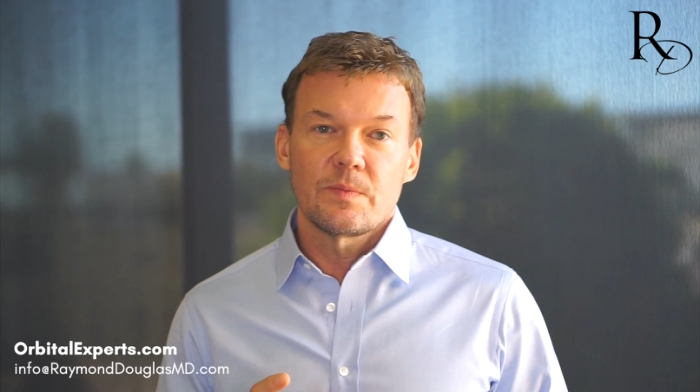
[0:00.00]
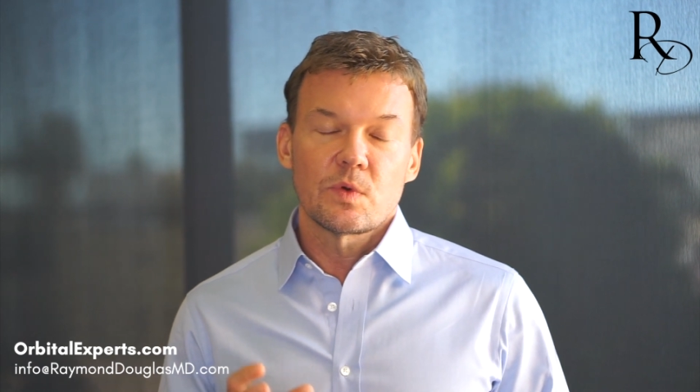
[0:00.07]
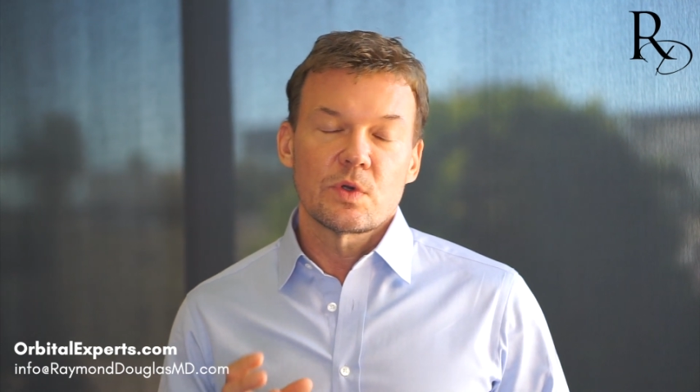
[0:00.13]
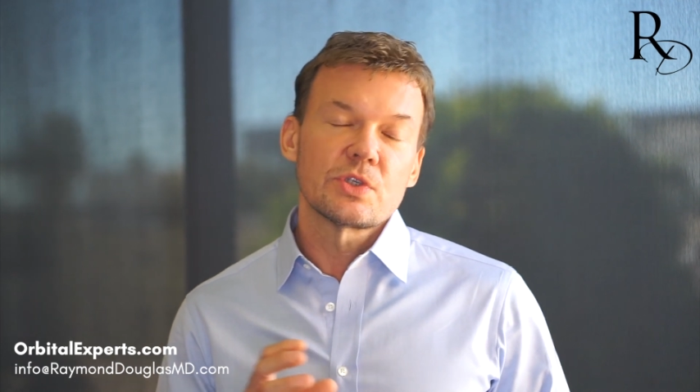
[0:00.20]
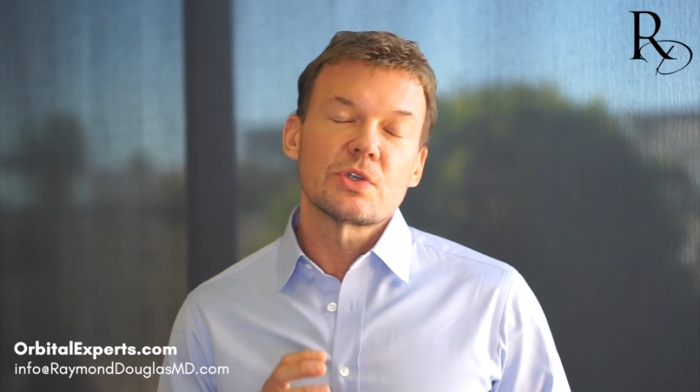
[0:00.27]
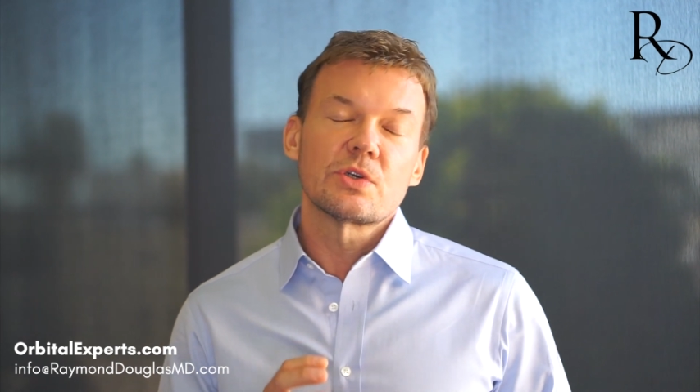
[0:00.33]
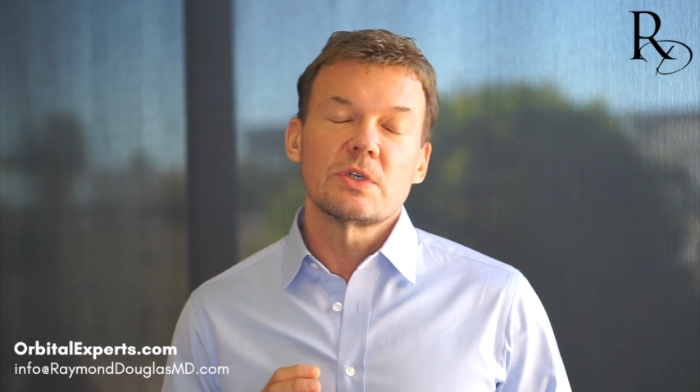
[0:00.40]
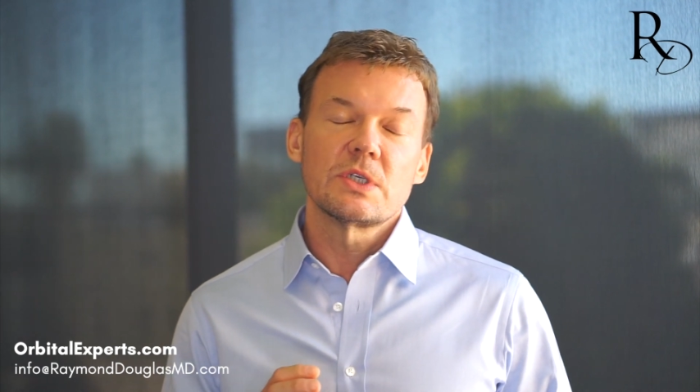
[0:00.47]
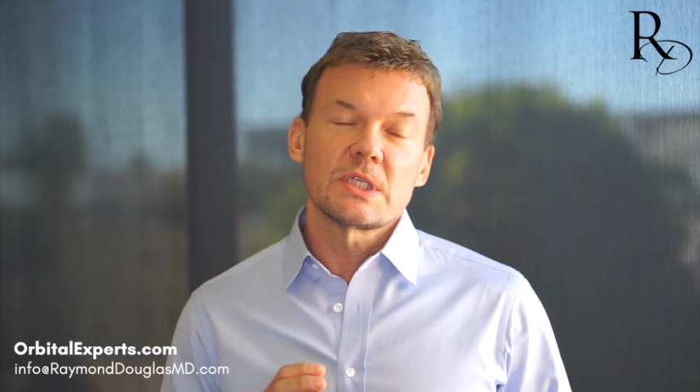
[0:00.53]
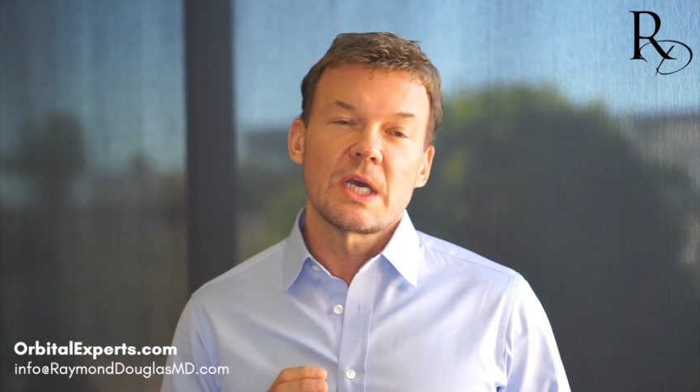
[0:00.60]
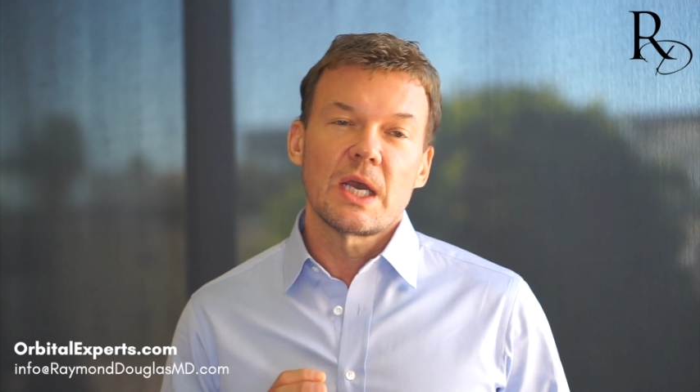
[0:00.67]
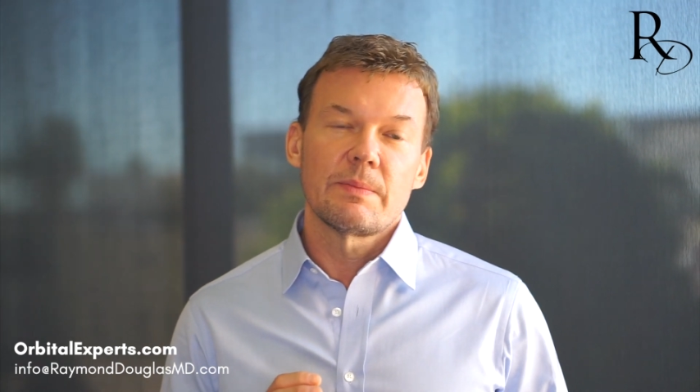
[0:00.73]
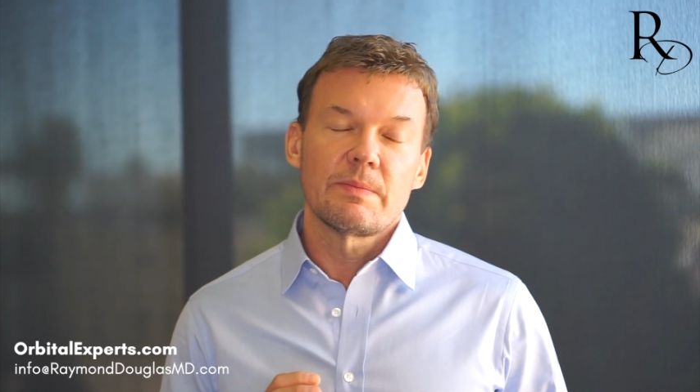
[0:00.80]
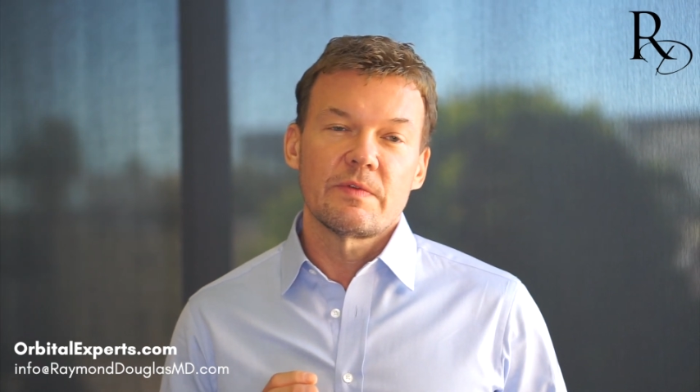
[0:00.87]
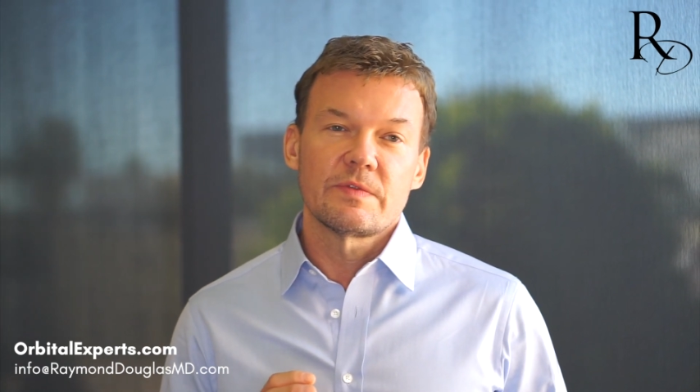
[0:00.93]
where a certain
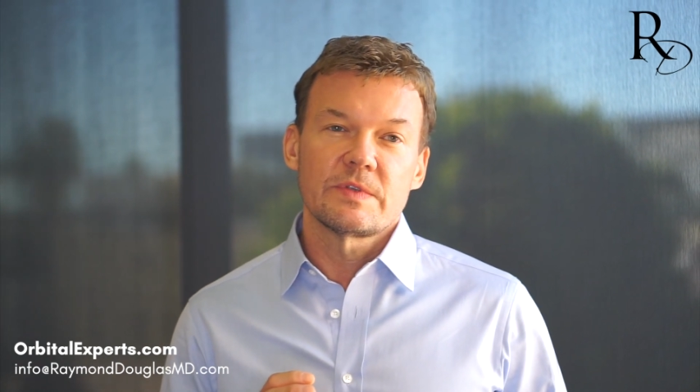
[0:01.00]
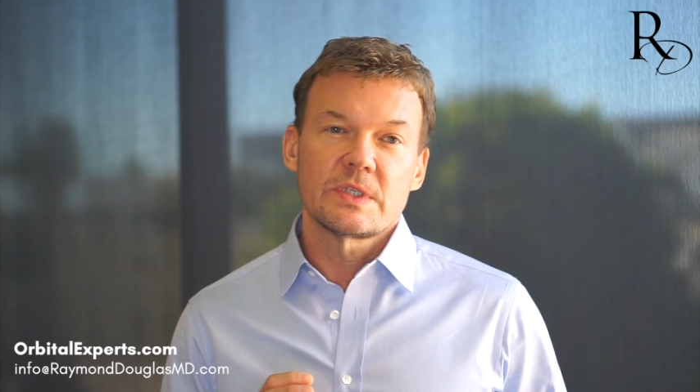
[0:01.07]
type of